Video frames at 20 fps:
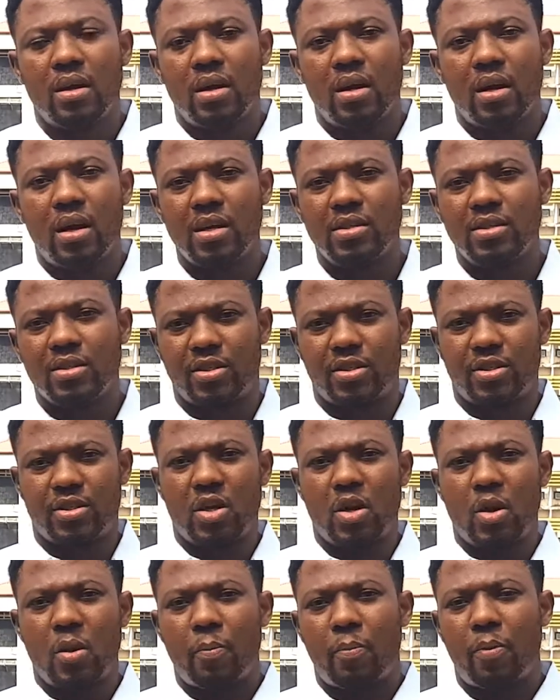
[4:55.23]
Hence,
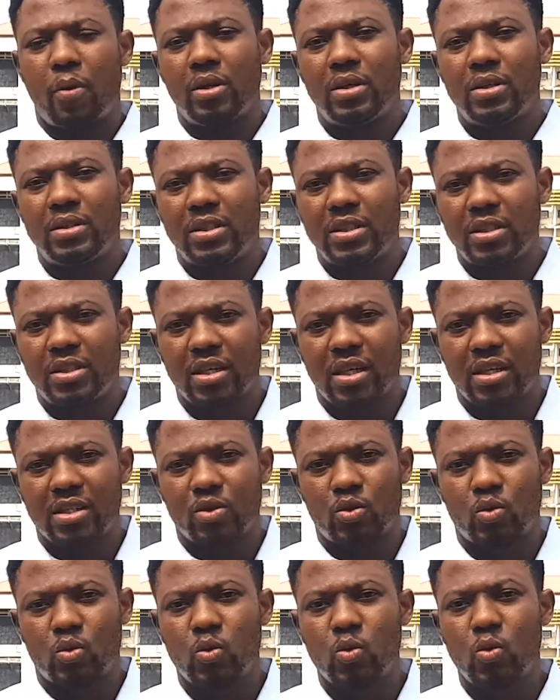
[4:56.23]

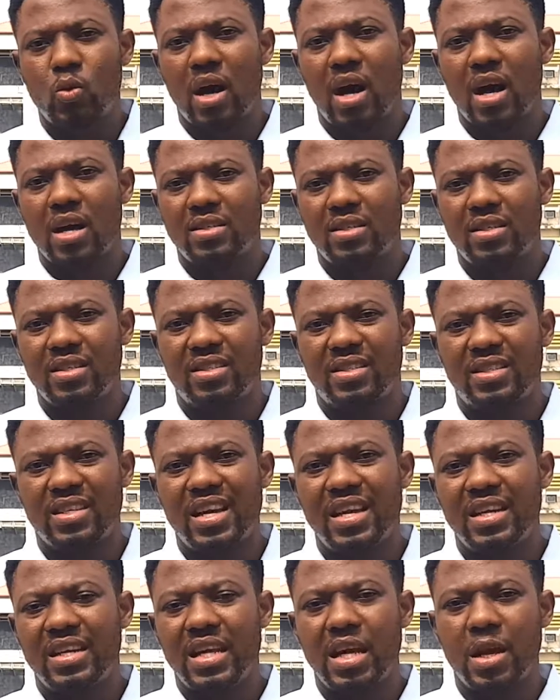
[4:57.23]
politicians who assist
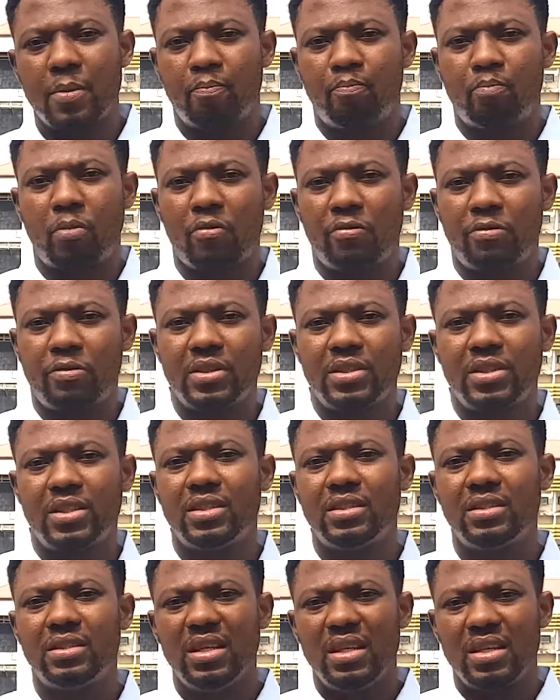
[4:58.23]
in
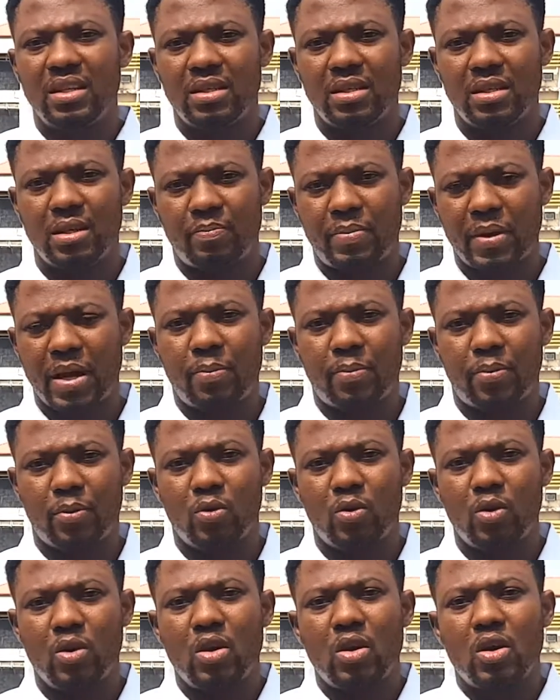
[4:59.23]
impoverishing the
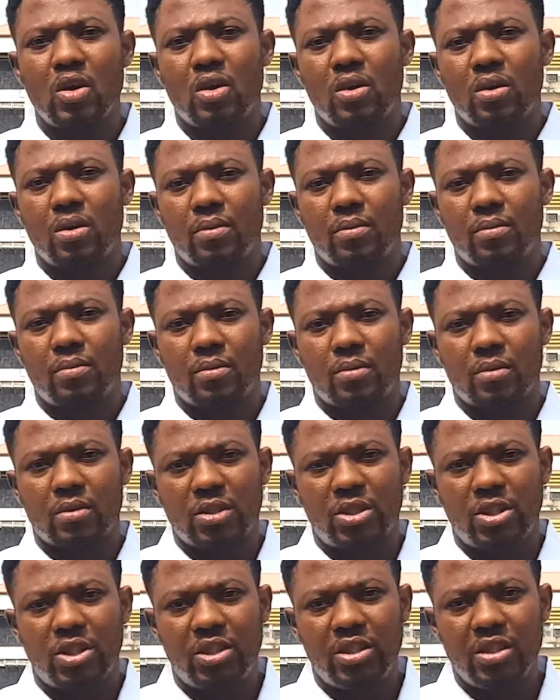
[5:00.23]
people
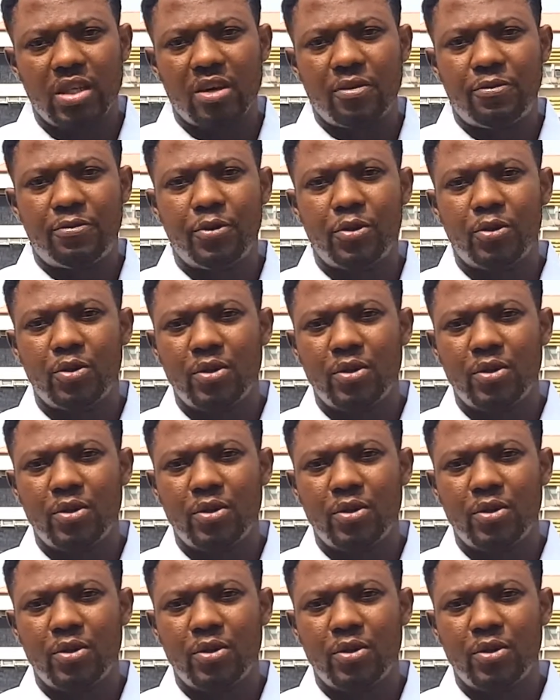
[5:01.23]
share few